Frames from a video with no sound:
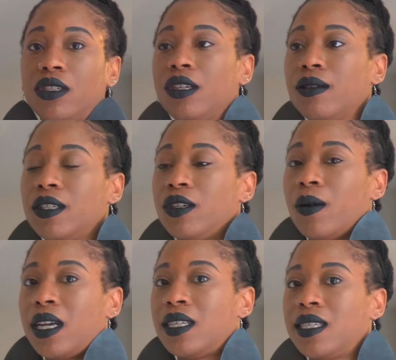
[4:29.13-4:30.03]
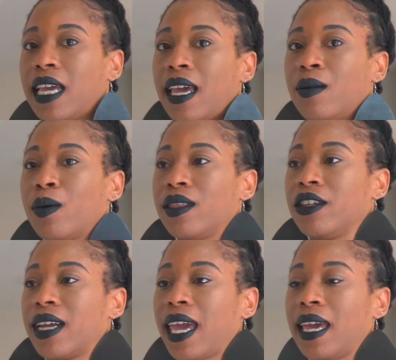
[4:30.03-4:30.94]
to do is you want to stand with
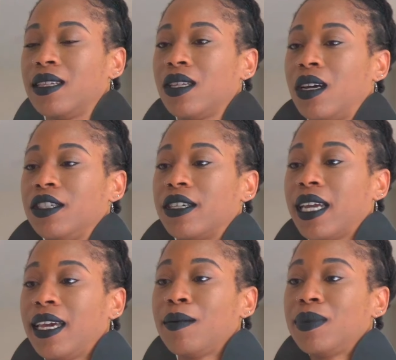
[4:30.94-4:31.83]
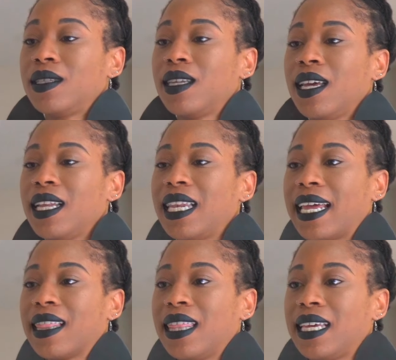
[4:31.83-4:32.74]
your hands on your hips
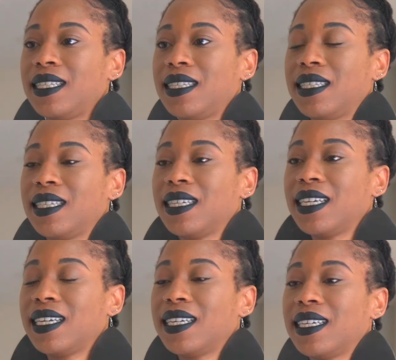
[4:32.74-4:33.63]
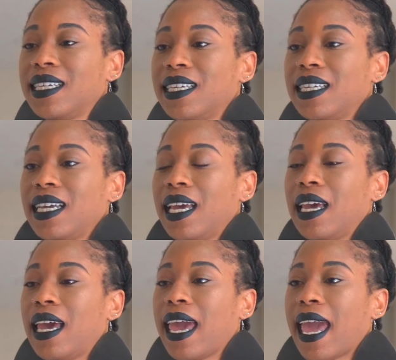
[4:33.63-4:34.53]
like this,
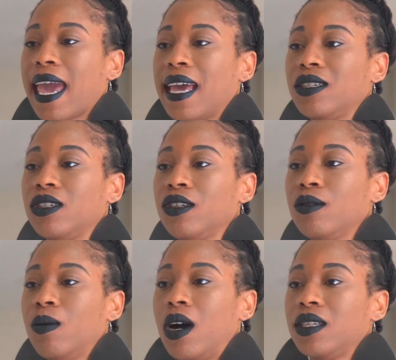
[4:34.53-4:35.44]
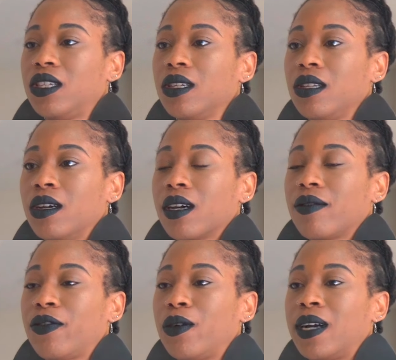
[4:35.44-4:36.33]
and you want to look
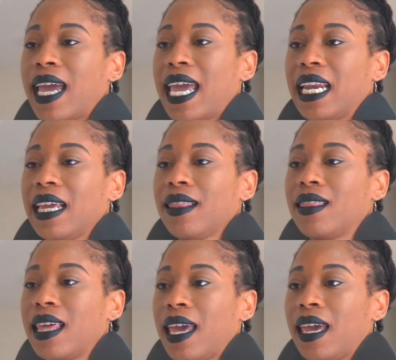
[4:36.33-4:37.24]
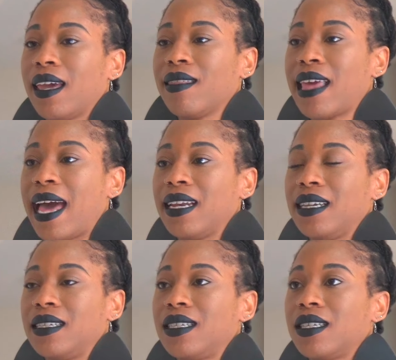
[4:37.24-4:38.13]
for anything that
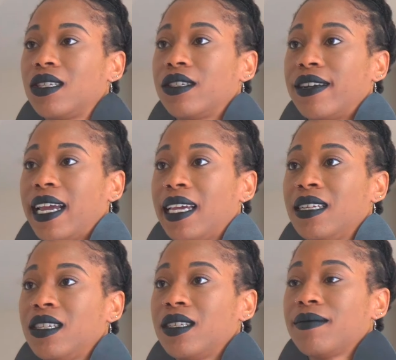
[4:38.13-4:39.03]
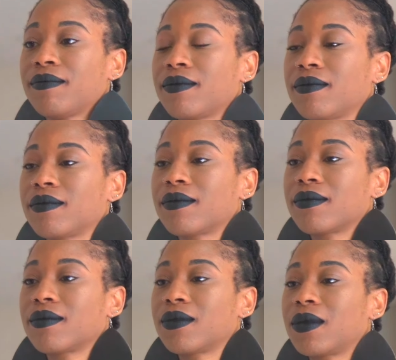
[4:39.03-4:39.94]
is strange
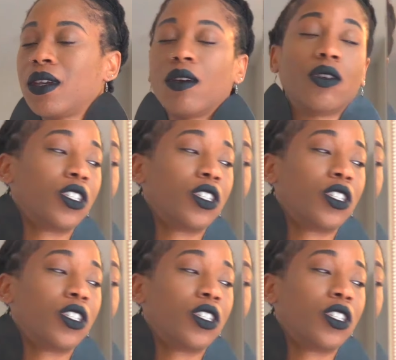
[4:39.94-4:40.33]
or